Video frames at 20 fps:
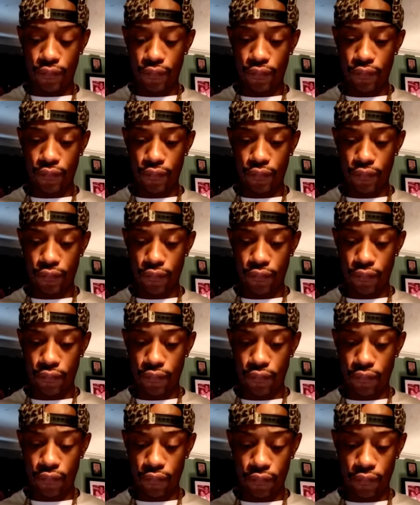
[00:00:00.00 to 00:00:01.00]

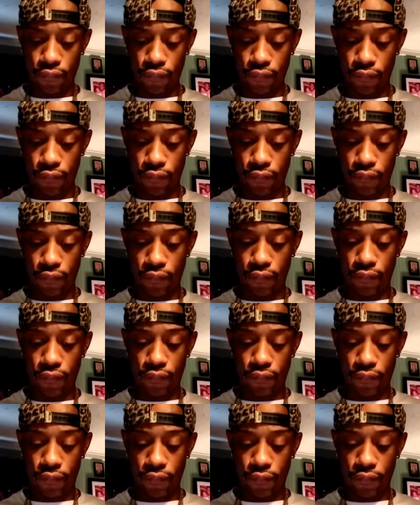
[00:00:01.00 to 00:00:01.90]
[no speech]